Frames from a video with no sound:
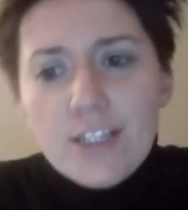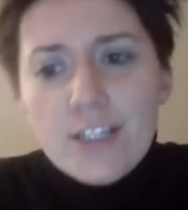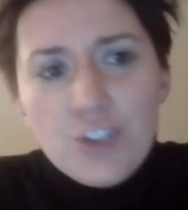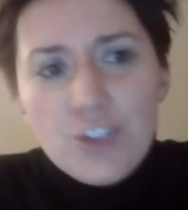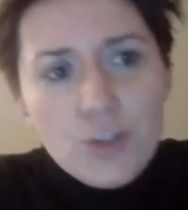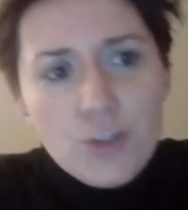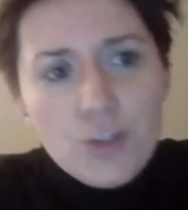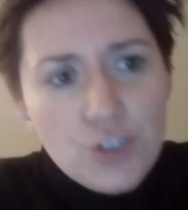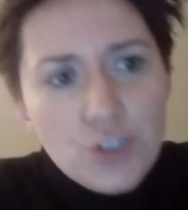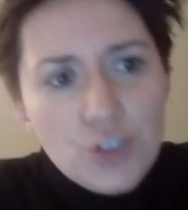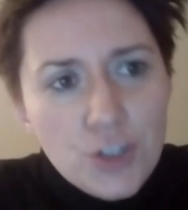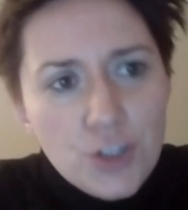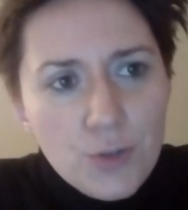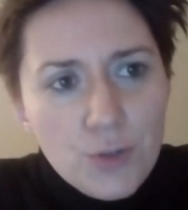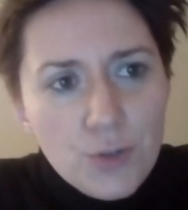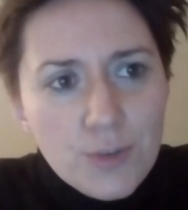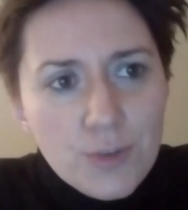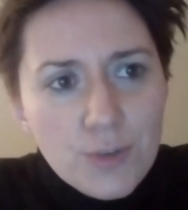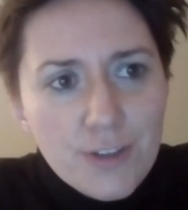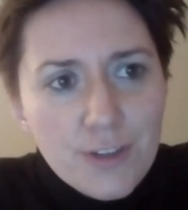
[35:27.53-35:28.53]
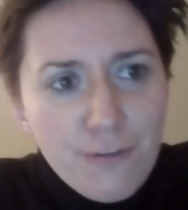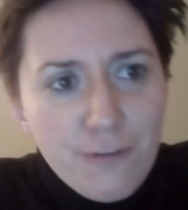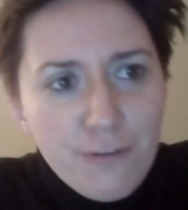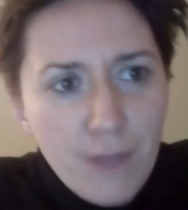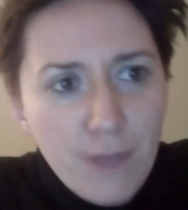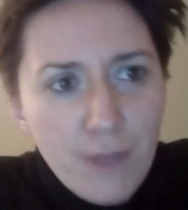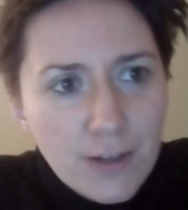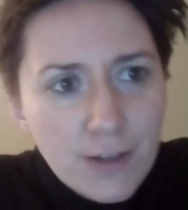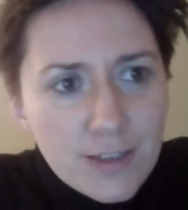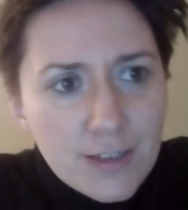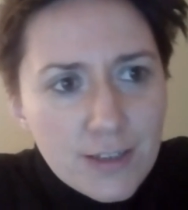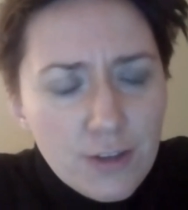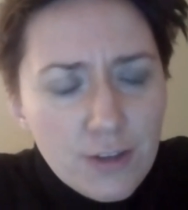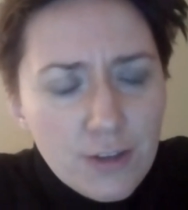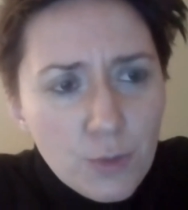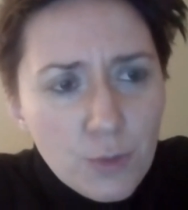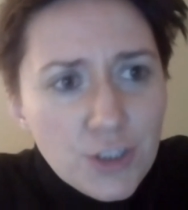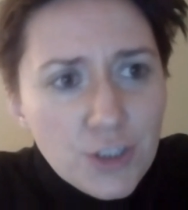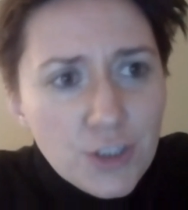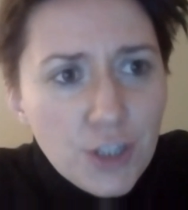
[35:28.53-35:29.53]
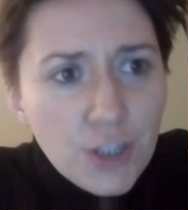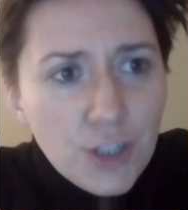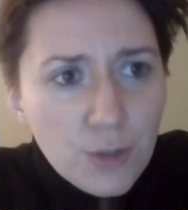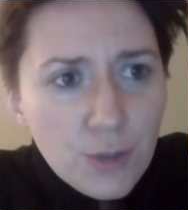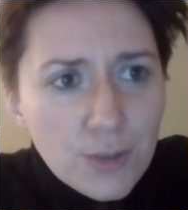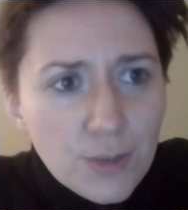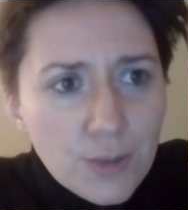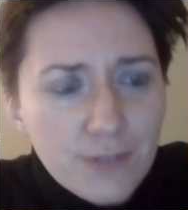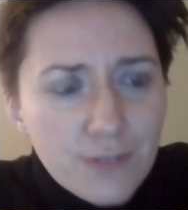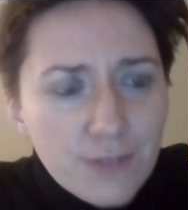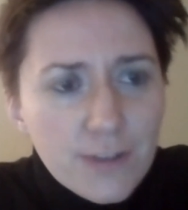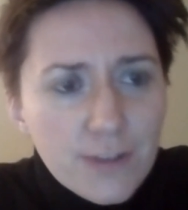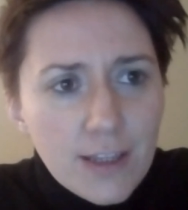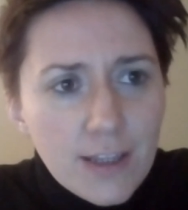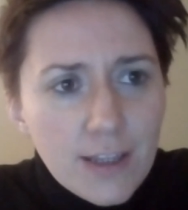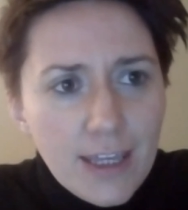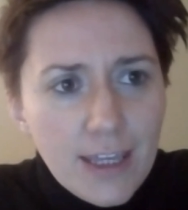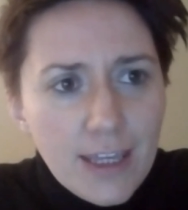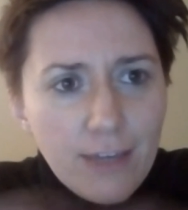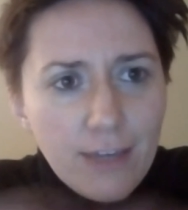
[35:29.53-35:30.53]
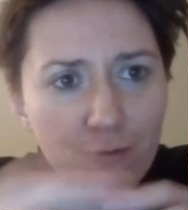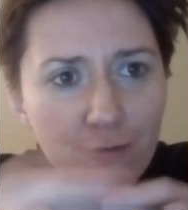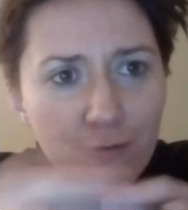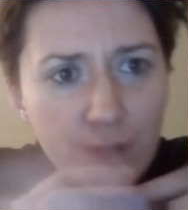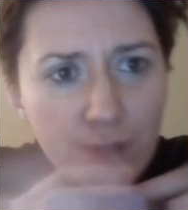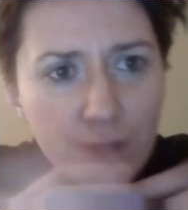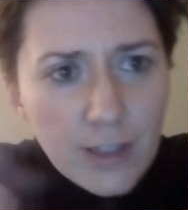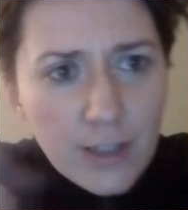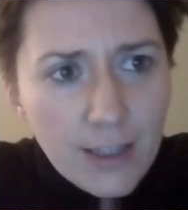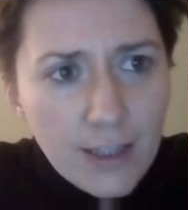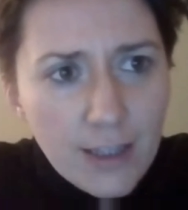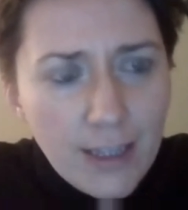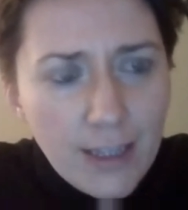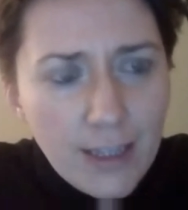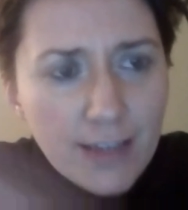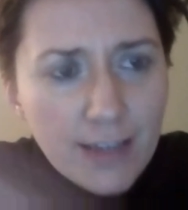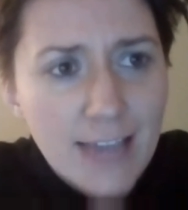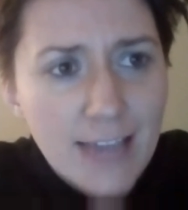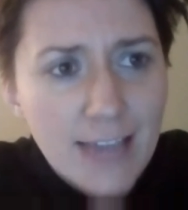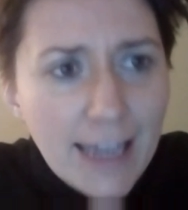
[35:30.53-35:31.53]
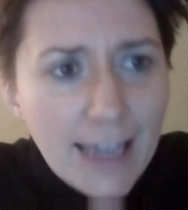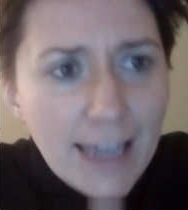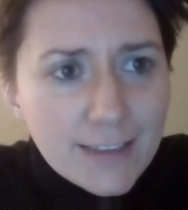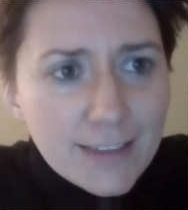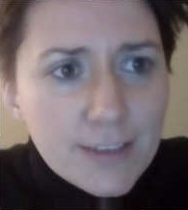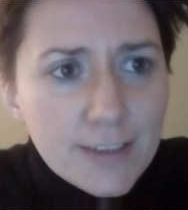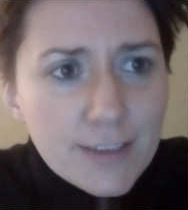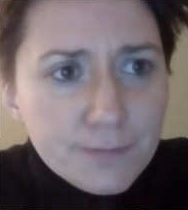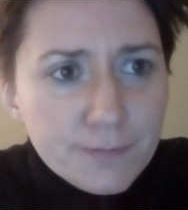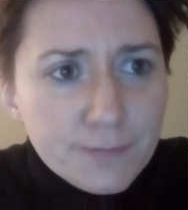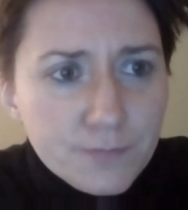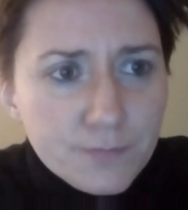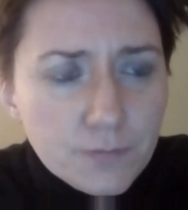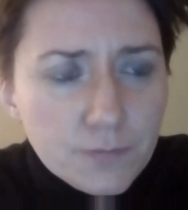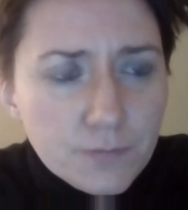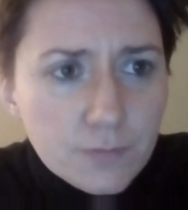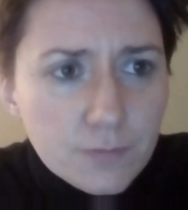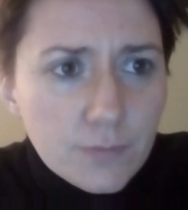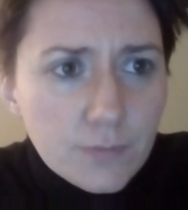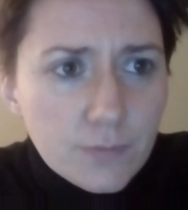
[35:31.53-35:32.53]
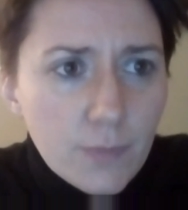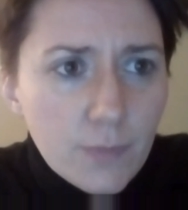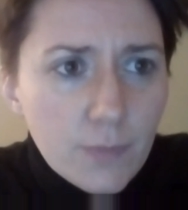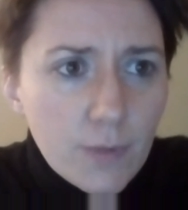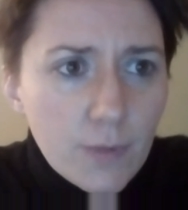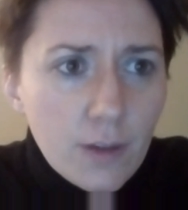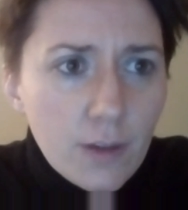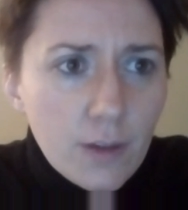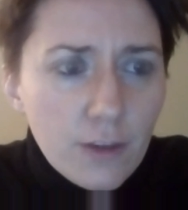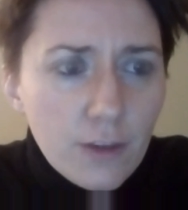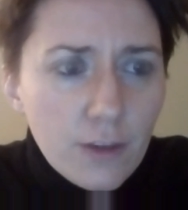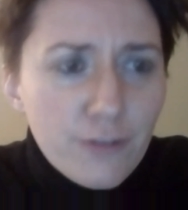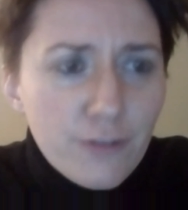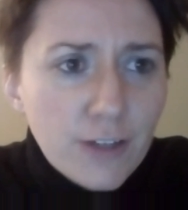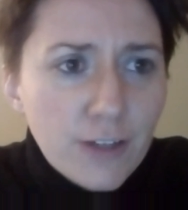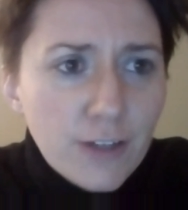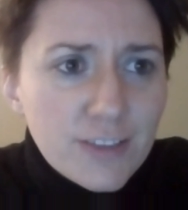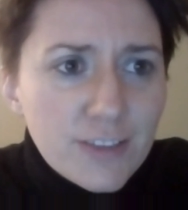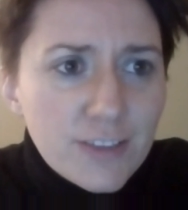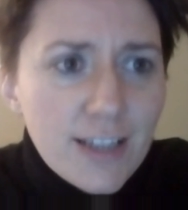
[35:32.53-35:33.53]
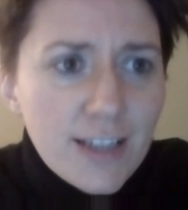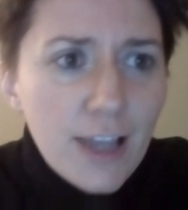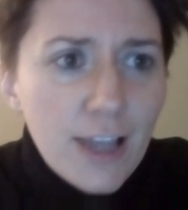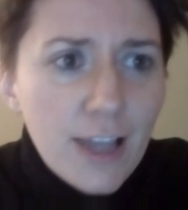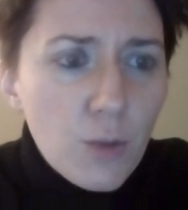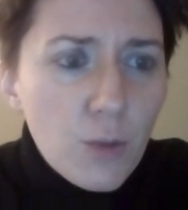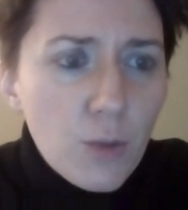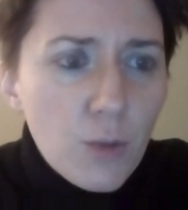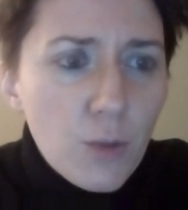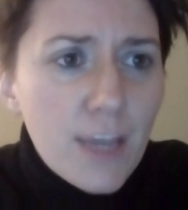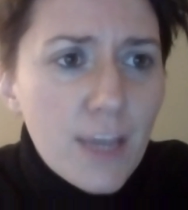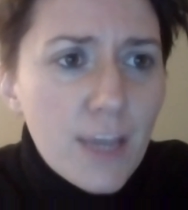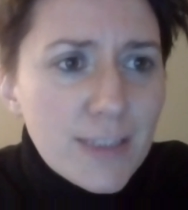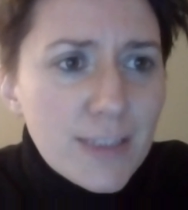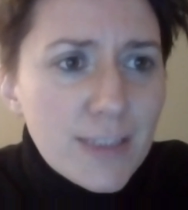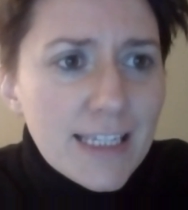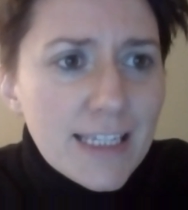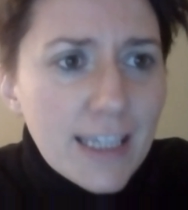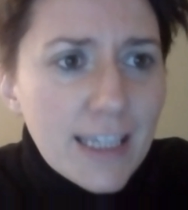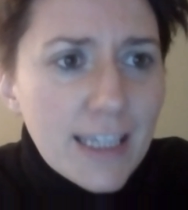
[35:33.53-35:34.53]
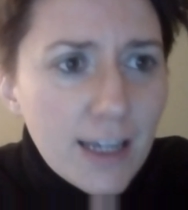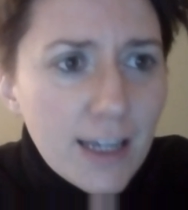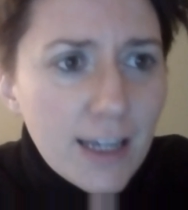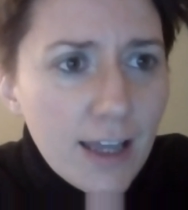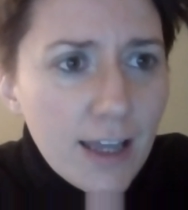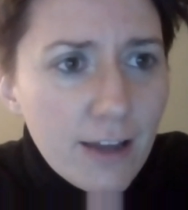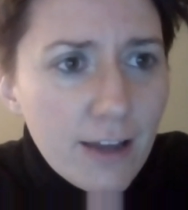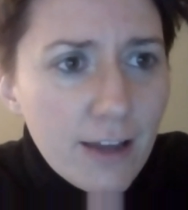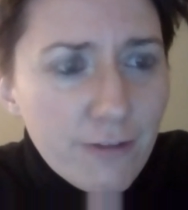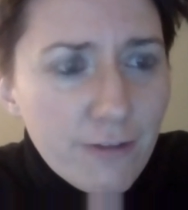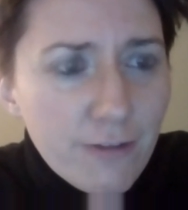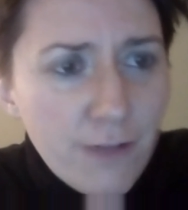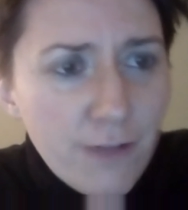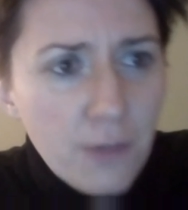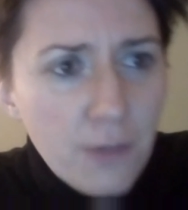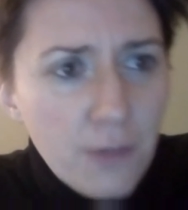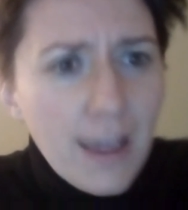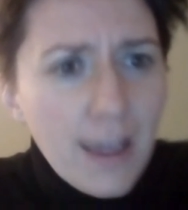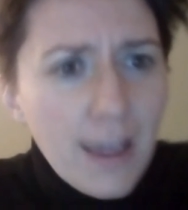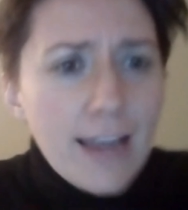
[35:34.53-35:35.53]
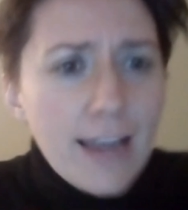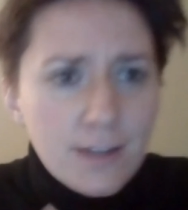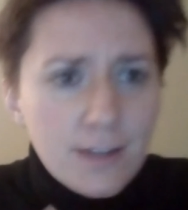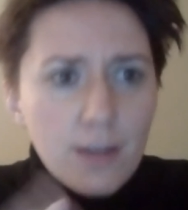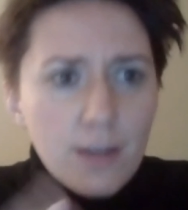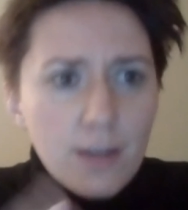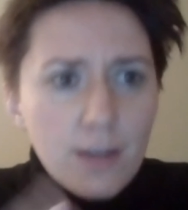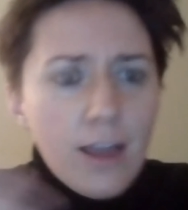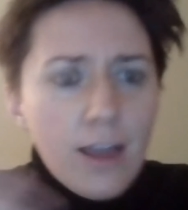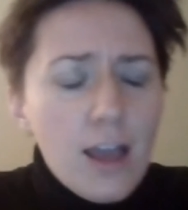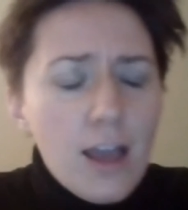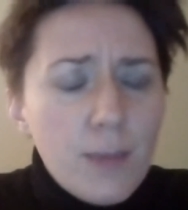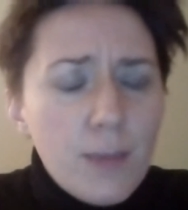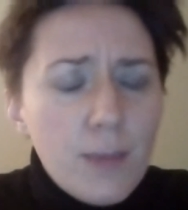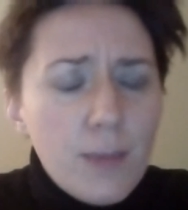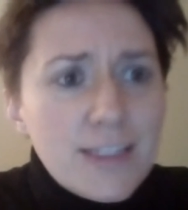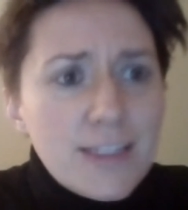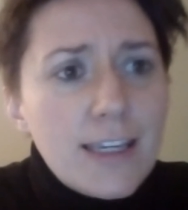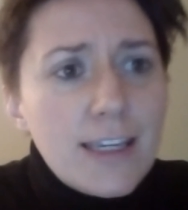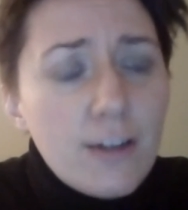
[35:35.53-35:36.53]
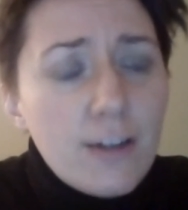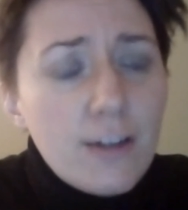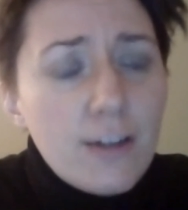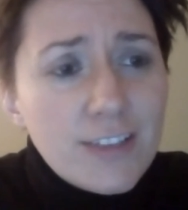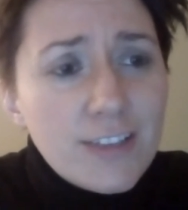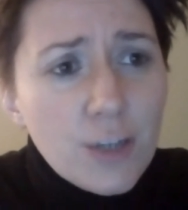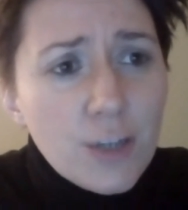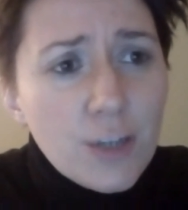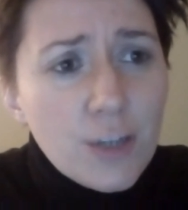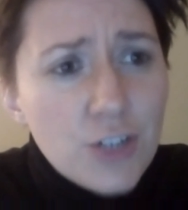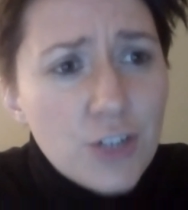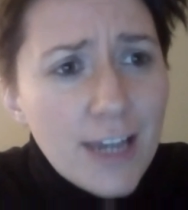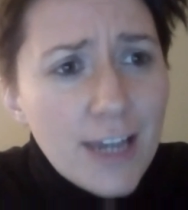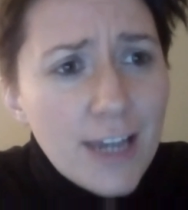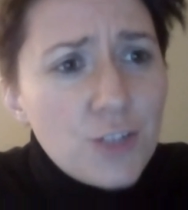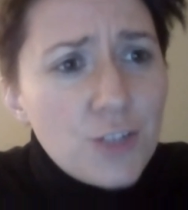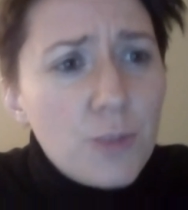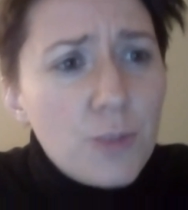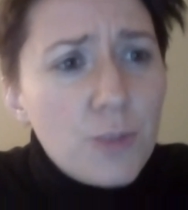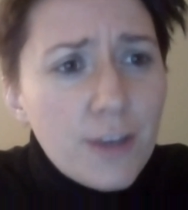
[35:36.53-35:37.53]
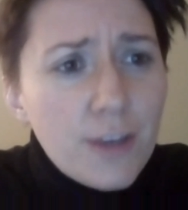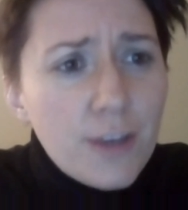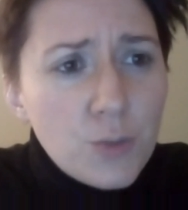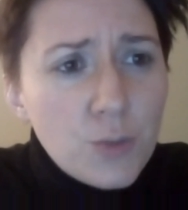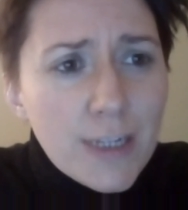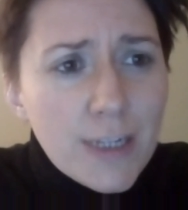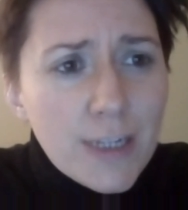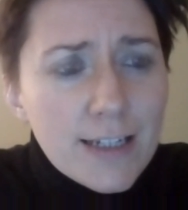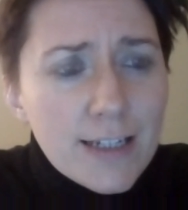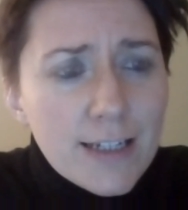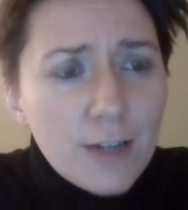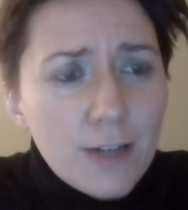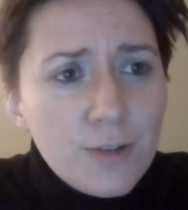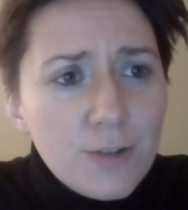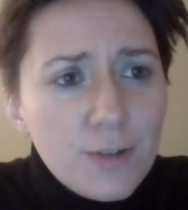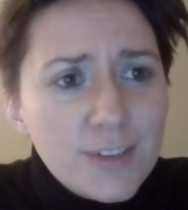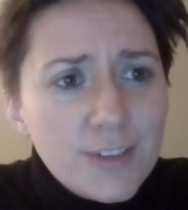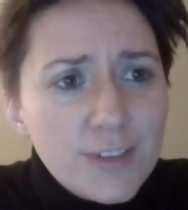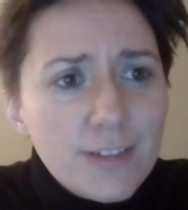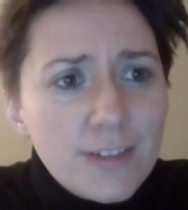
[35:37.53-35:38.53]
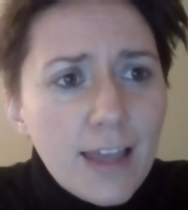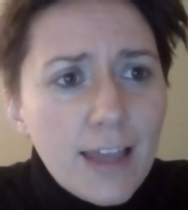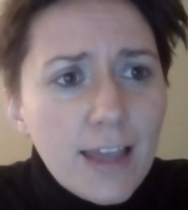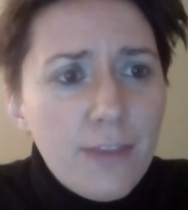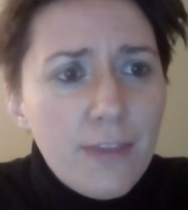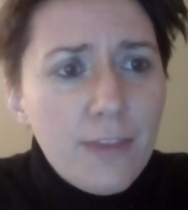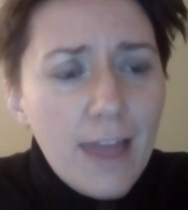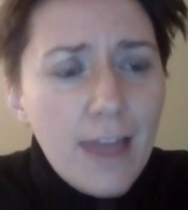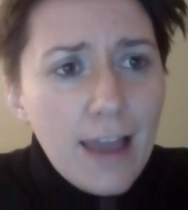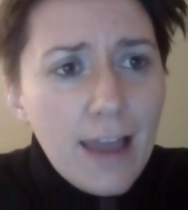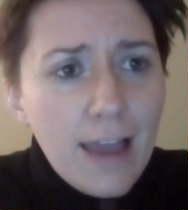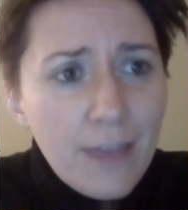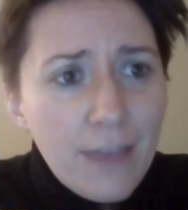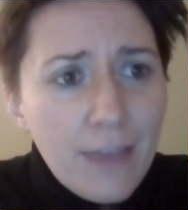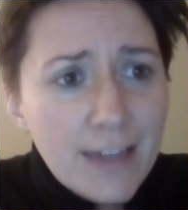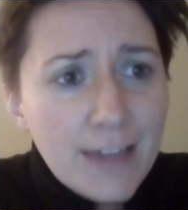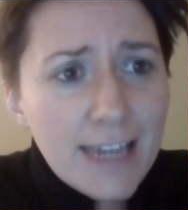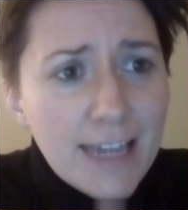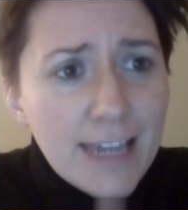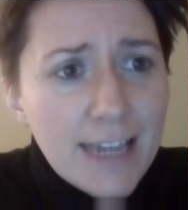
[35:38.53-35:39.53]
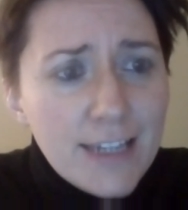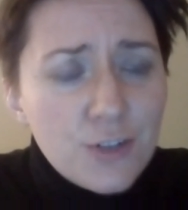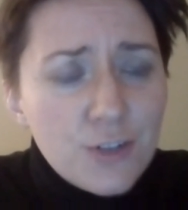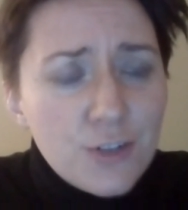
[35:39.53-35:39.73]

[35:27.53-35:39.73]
you choose the font that was used for the for the text? The font style was it a particular font that had a, a particular association with those windows uh, and, and the date? The,